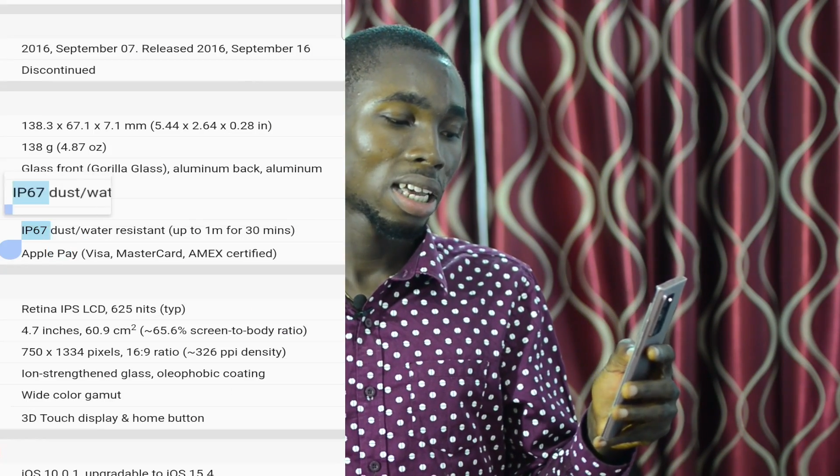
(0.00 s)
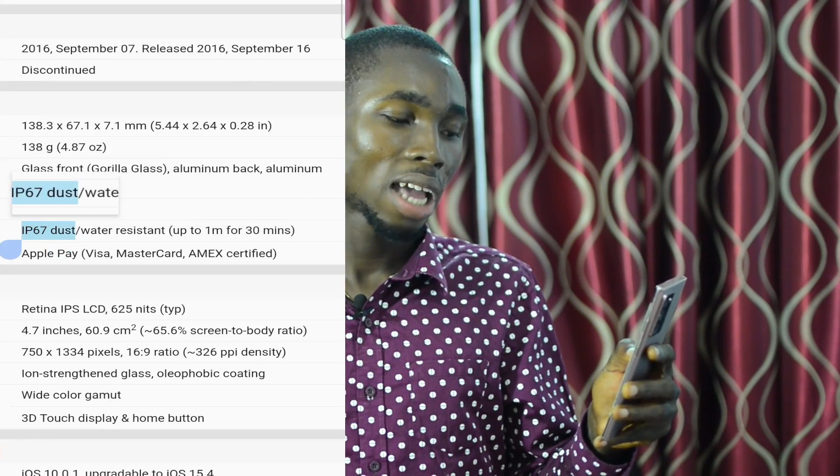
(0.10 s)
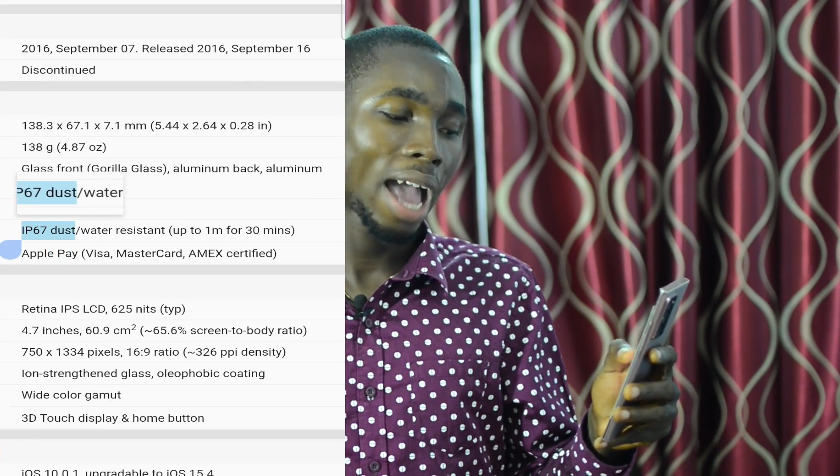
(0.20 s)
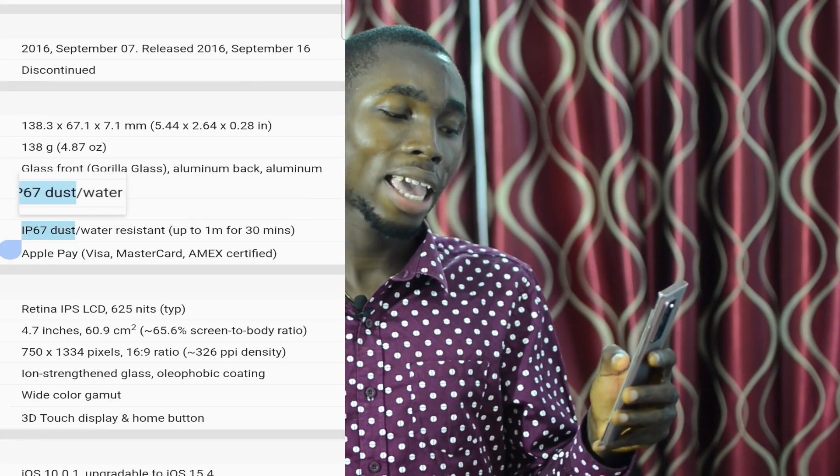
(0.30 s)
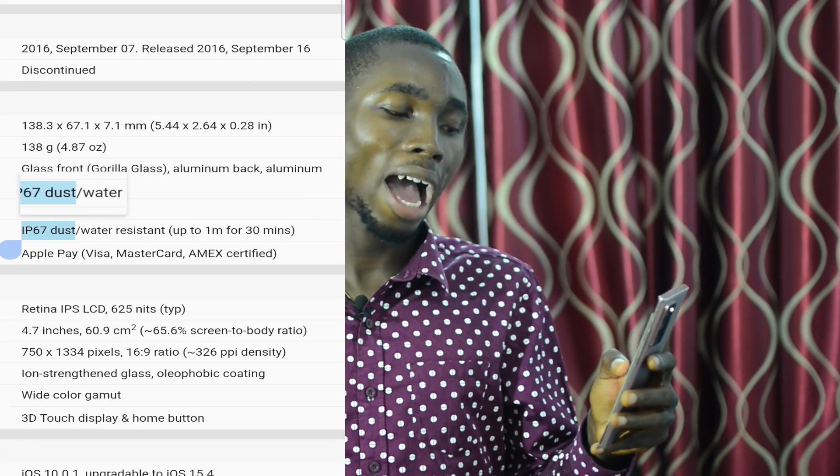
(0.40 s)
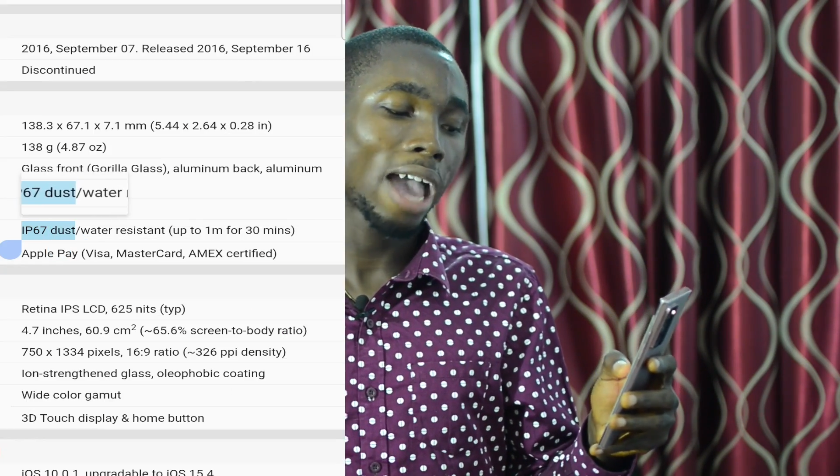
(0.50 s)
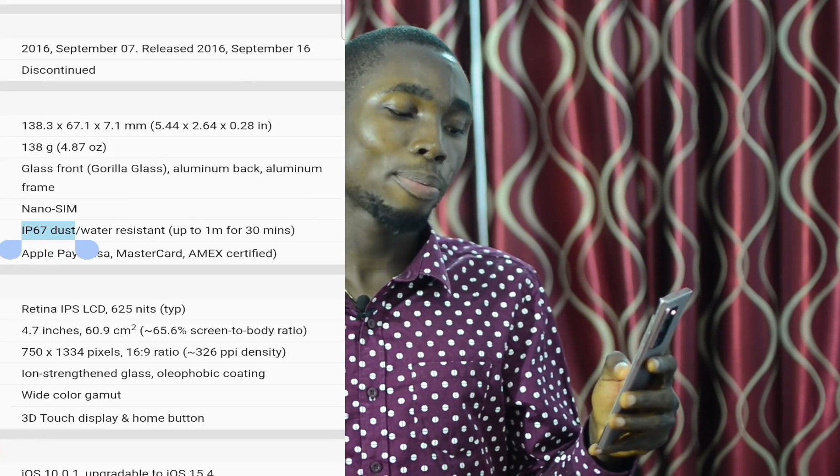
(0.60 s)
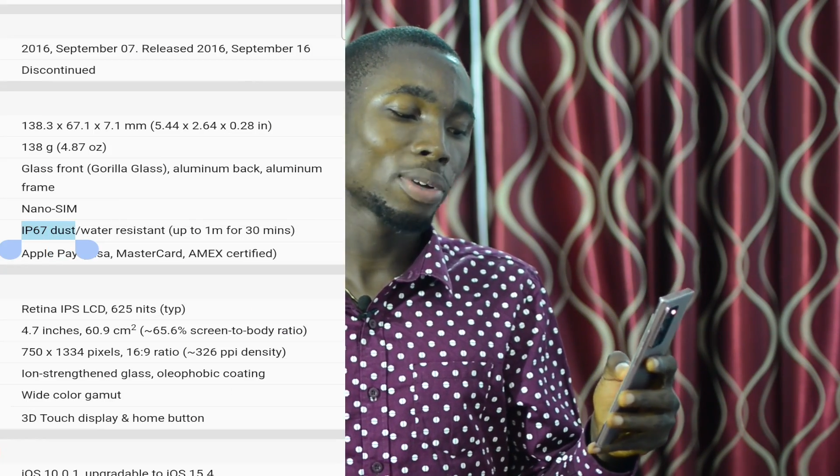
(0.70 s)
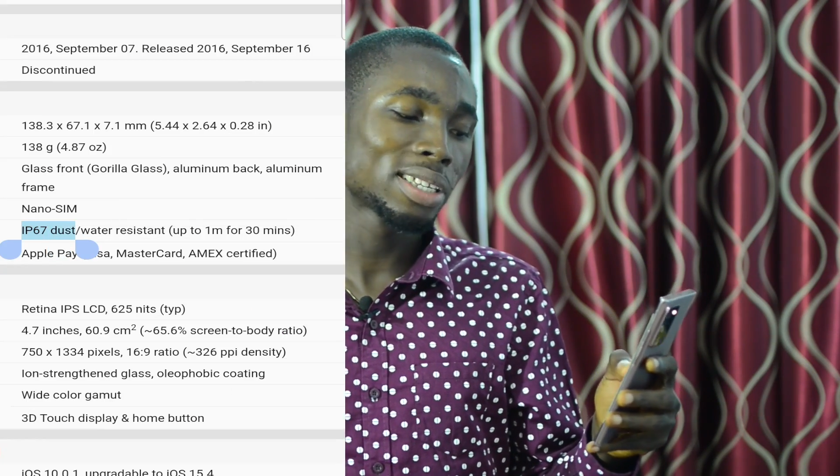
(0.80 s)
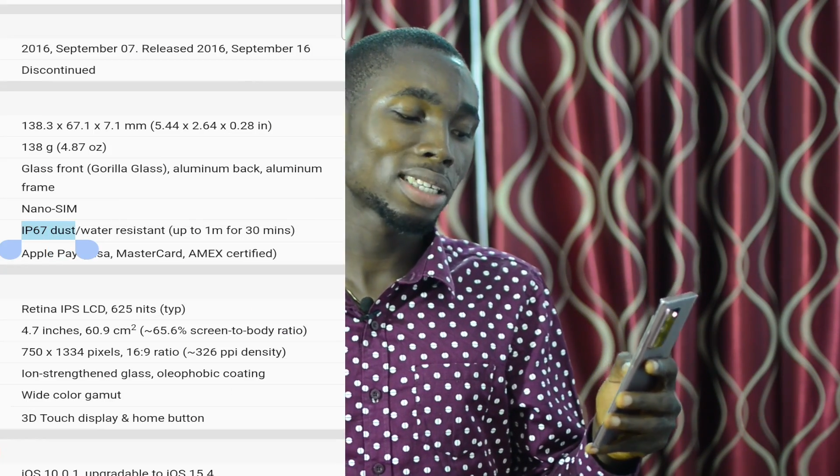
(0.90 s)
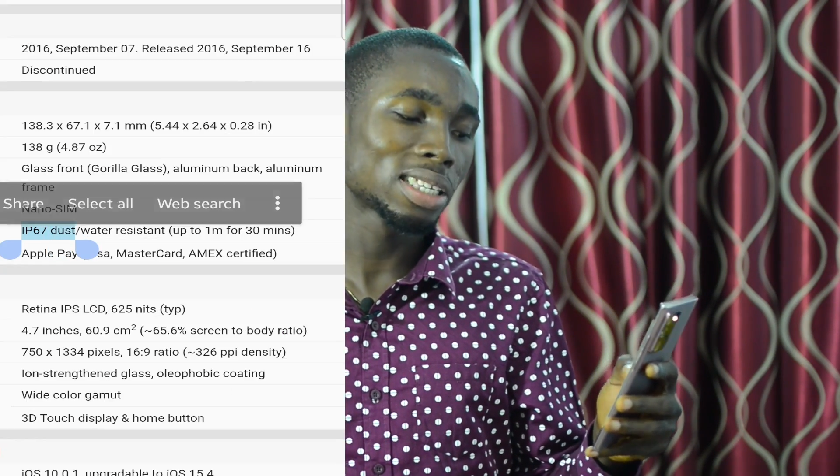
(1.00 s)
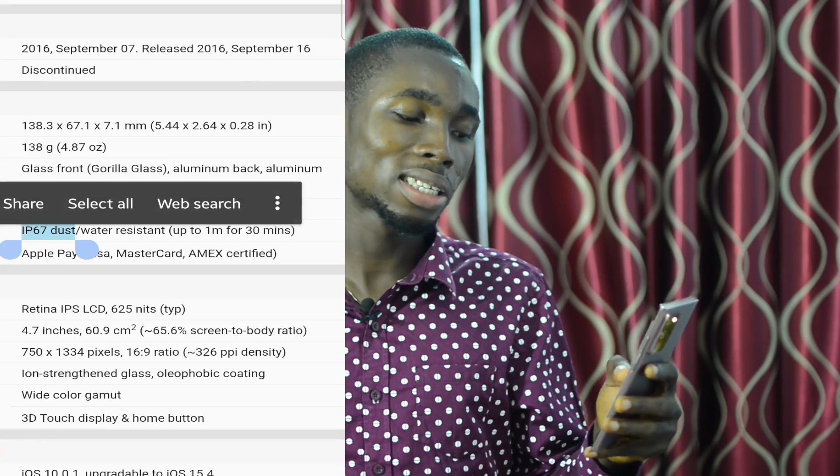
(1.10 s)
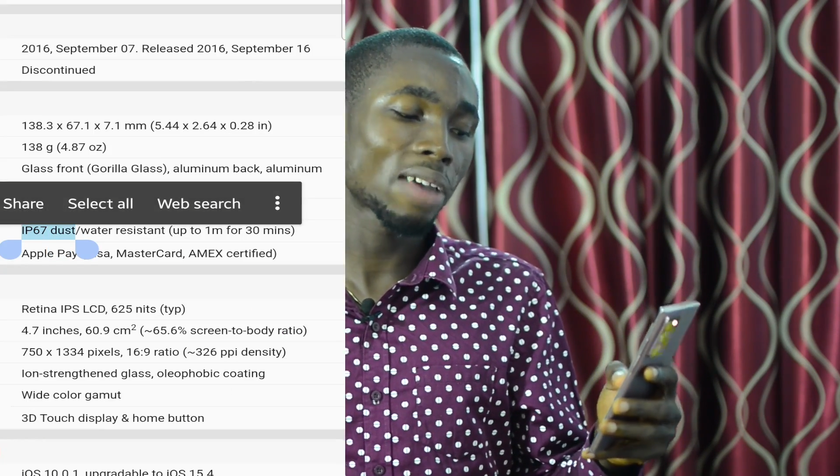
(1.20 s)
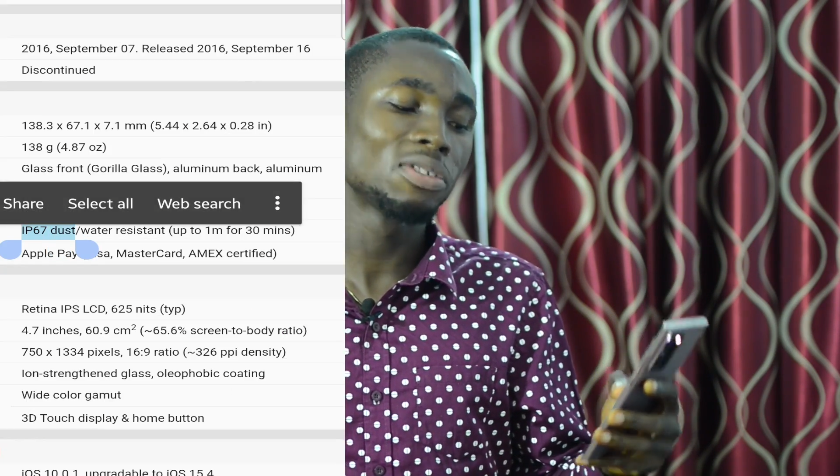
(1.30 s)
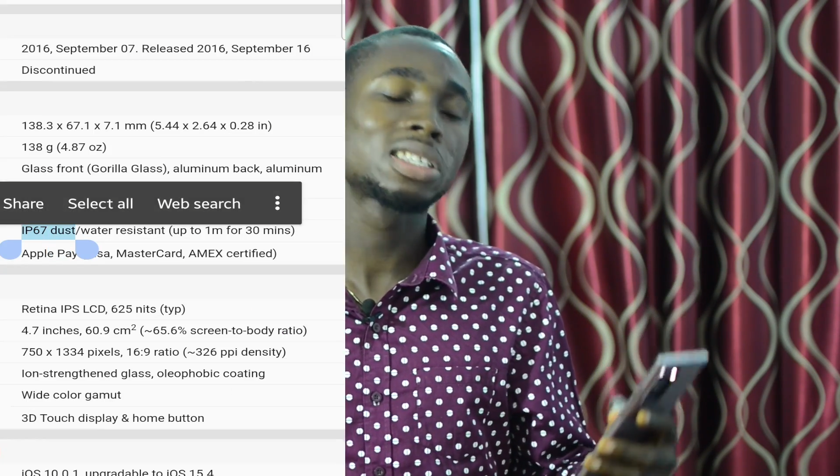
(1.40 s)
IP
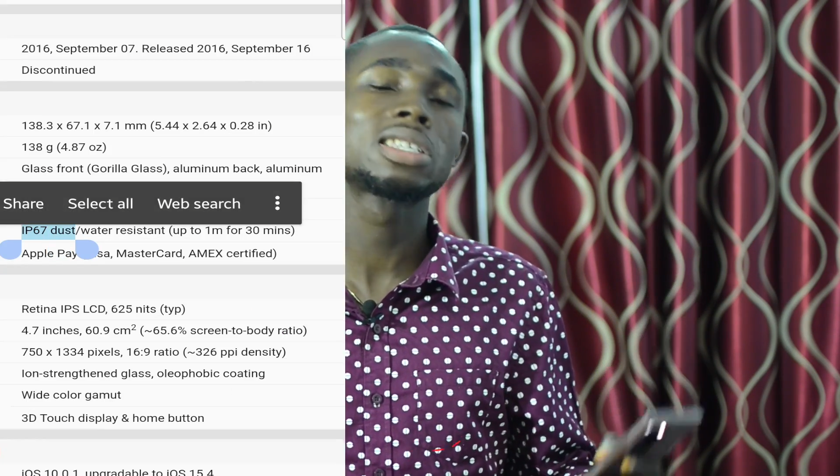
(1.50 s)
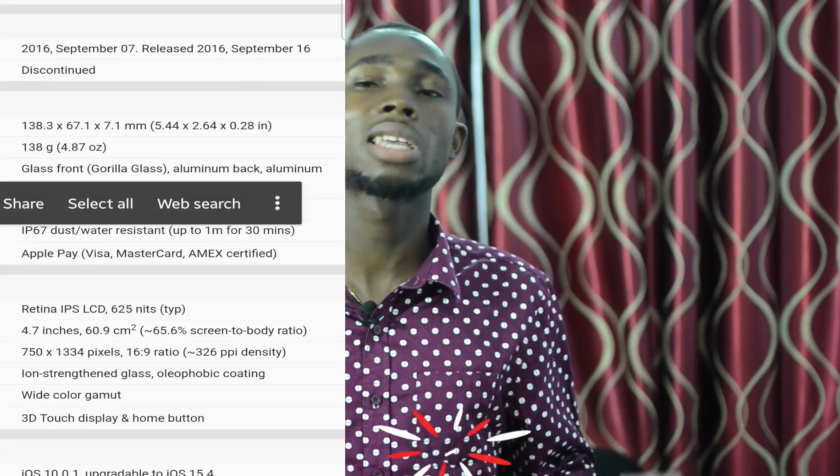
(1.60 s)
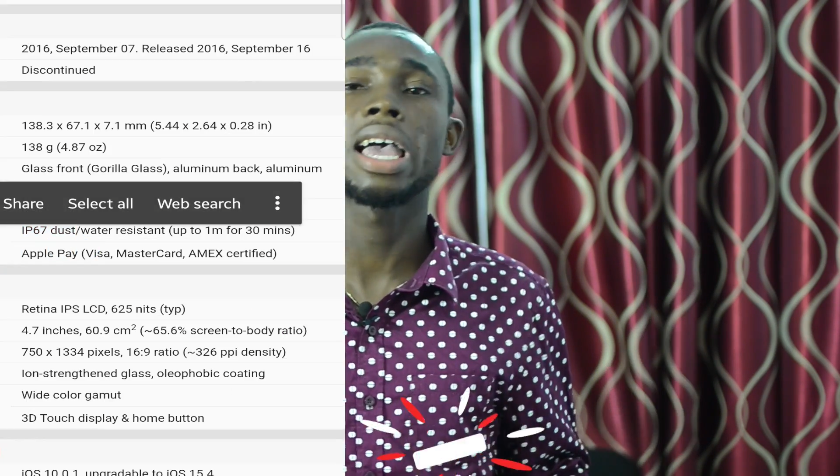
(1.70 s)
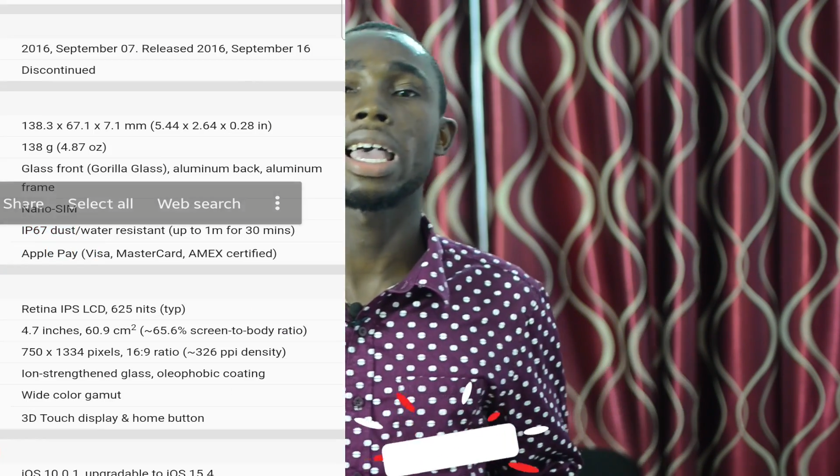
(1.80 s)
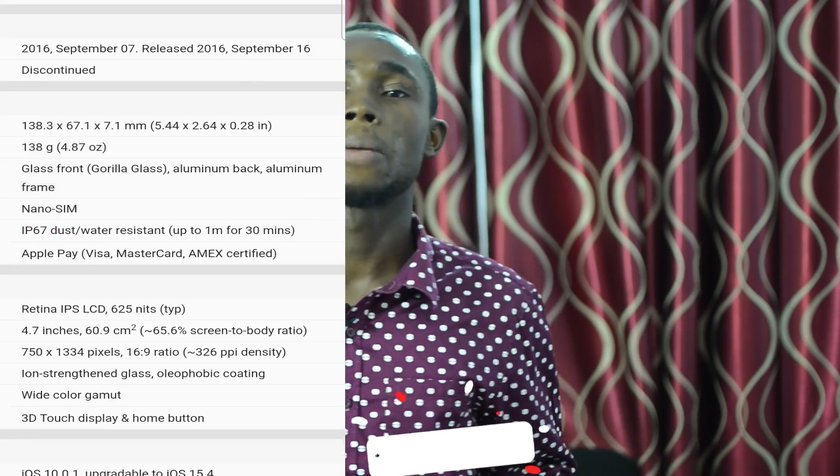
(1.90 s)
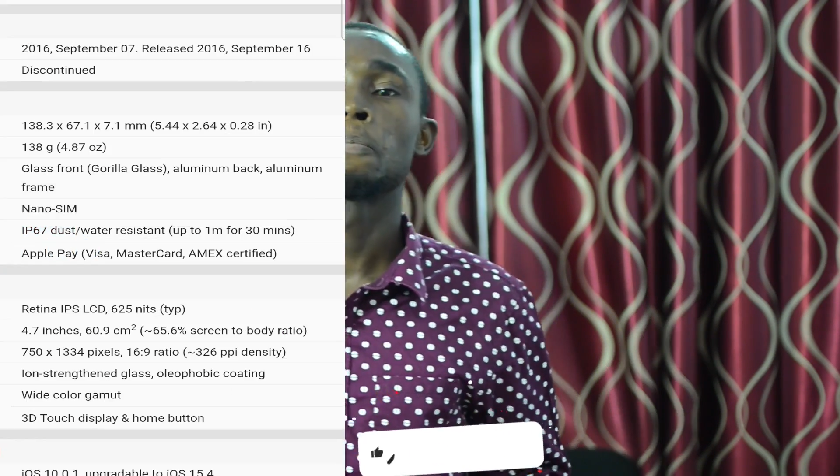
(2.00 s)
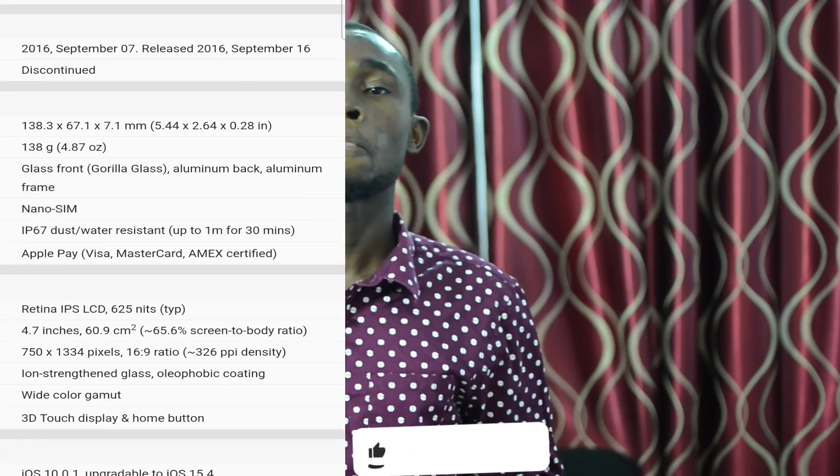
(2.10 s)
67 to say